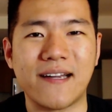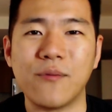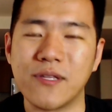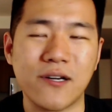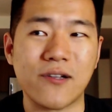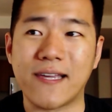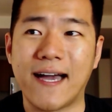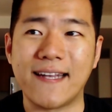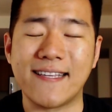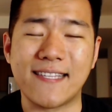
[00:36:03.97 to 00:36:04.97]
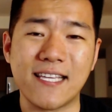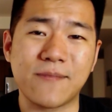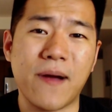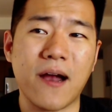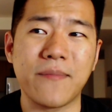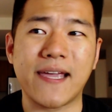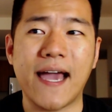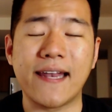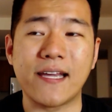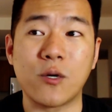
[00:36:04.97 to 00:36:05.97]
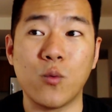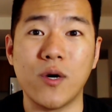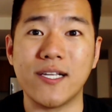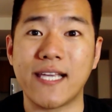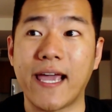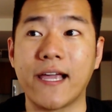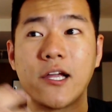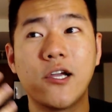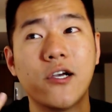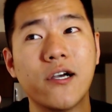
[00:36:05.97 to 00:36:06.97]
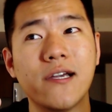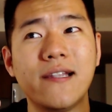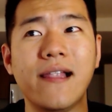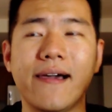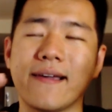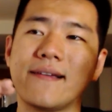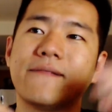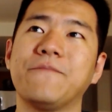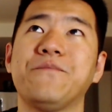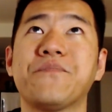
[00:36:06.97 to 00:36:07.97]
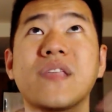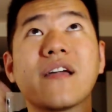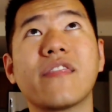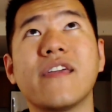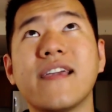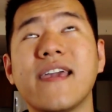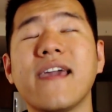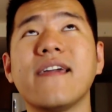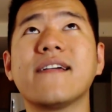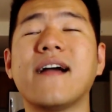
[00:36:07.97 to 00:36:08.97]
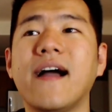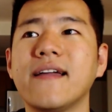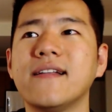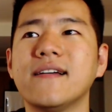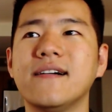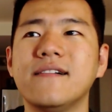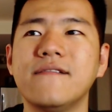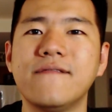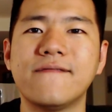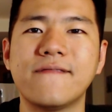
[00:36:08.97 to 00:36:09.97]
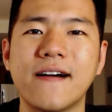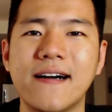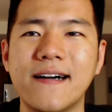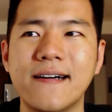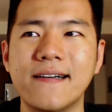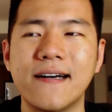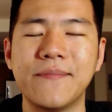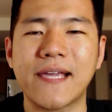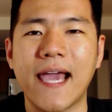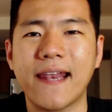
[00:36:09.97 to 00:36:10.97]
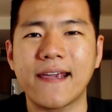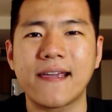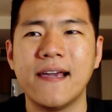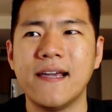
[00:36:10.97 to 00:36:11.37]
I'll be totally honest. The Inspire mechanic was a good, like, thinking kind of a mechanic.